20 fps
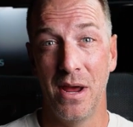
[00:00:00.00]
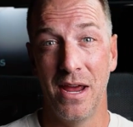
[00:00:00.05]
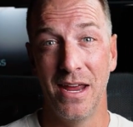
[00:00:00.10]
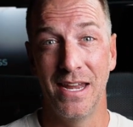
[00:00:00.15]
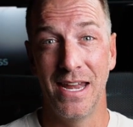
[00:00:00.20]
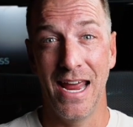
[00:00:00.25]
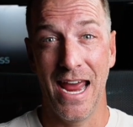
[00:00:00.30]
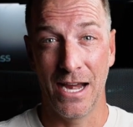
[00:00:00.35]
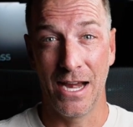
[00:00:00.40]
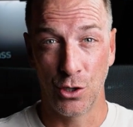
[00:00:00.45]

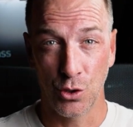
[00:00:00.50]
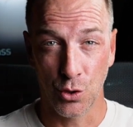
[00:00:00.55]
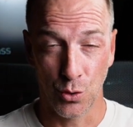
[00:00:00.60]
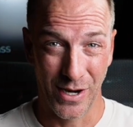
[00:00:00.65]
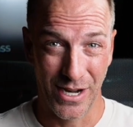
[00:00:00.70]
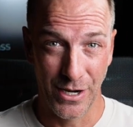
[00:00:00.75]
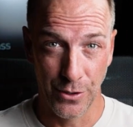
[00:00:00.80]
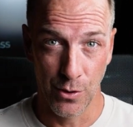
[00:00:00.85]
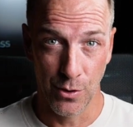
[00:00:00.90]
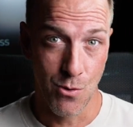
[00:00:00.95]
in and
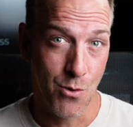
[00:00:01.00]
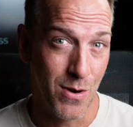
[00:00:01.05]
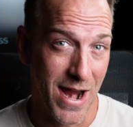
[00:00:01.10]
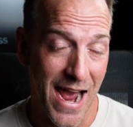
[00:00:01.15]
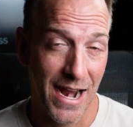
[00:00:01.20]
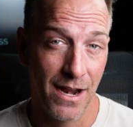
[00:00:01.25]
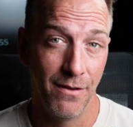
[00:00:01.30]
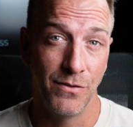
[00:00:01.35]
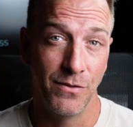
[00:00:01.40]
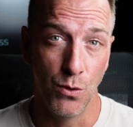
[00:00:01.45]
create your own
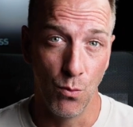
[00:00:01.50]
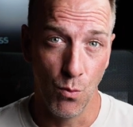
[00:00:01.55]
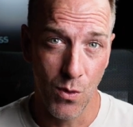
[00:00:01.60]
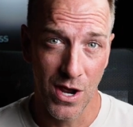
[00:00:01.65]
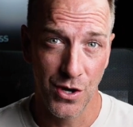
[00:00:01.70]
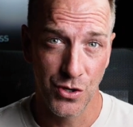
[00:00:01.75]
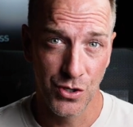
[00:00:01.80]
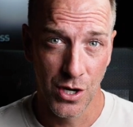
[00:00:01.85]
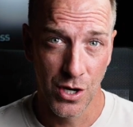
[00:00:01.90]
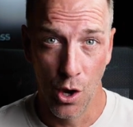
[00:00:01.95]
ad if you
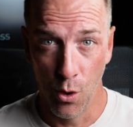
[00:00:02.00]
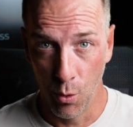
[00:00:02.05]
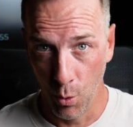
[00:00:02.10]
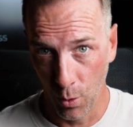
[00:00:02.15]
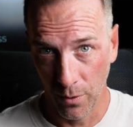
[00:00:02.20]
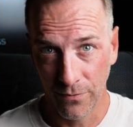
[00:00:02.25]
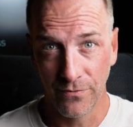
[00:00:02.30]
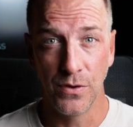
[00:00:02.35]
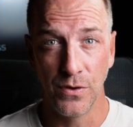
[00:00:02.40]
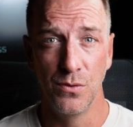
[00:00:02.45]
wish,
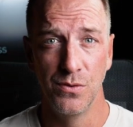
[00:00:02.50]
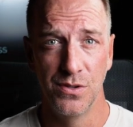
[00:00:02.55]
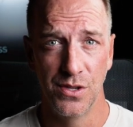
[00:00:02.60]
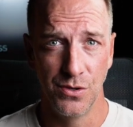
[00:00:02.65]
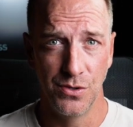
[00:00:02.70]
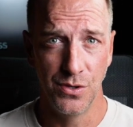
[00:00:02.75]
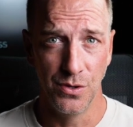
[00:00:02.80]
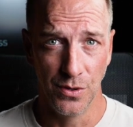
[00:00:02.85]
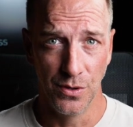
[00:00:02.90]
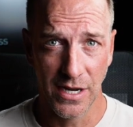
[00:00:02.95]
or fuse the
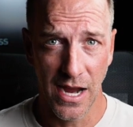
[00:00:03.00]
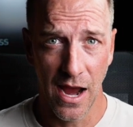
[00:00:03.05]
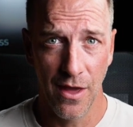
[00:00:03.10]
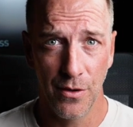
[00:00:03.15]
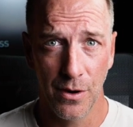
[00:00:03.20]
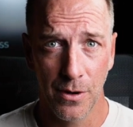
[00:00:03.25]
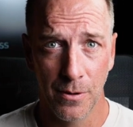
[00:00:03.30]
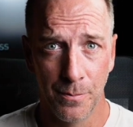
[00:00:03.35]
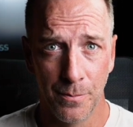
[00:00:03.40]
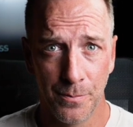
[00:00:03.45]
two together.